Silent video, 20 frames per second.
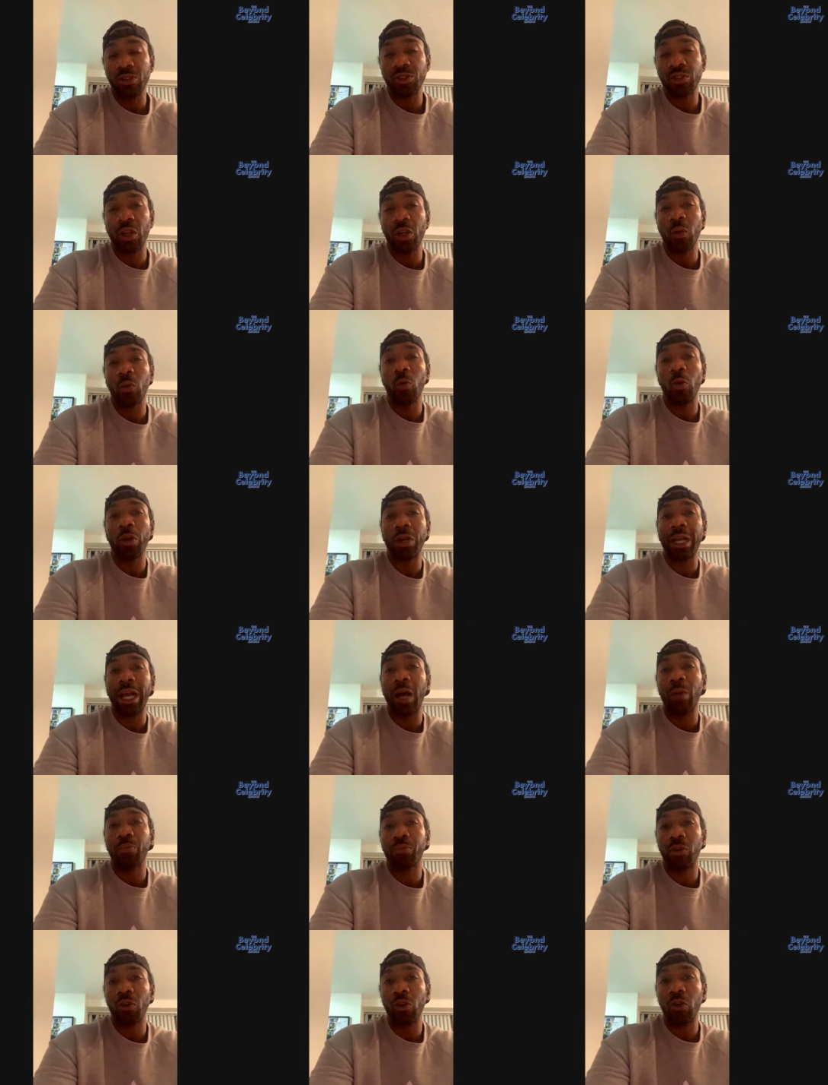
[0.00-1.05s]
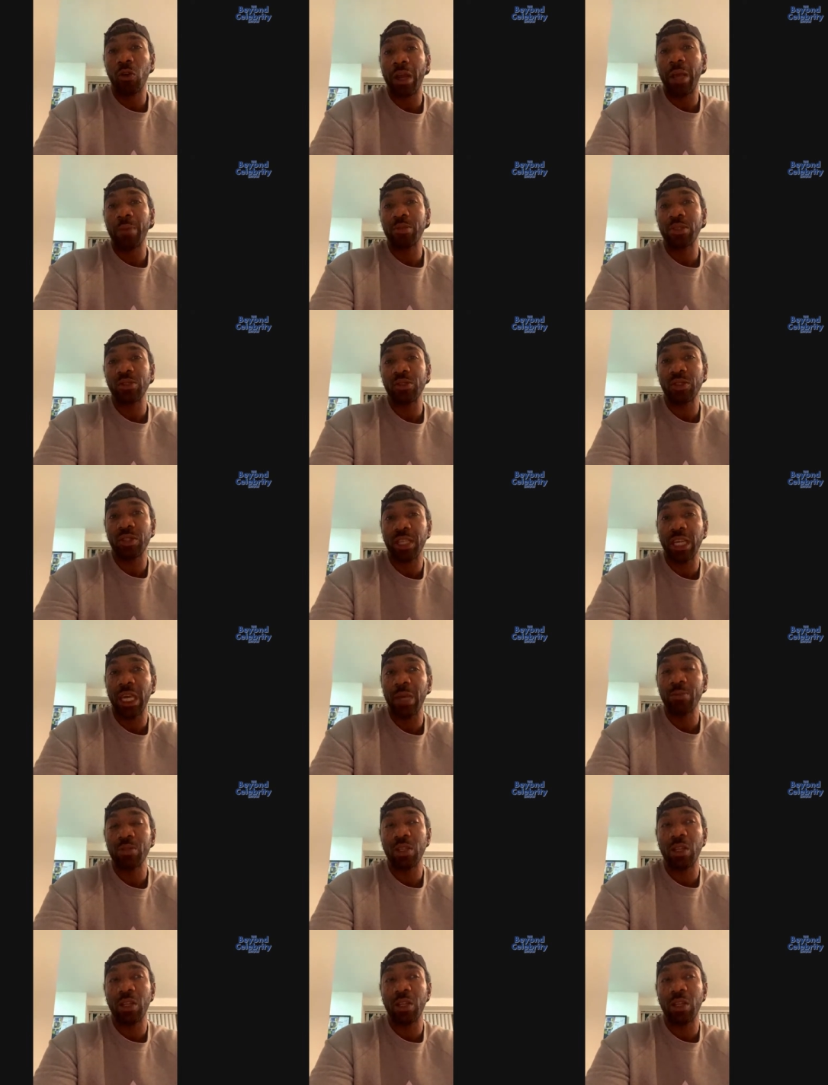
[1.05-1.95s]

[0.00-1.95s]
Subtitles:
certain workout programs and schemes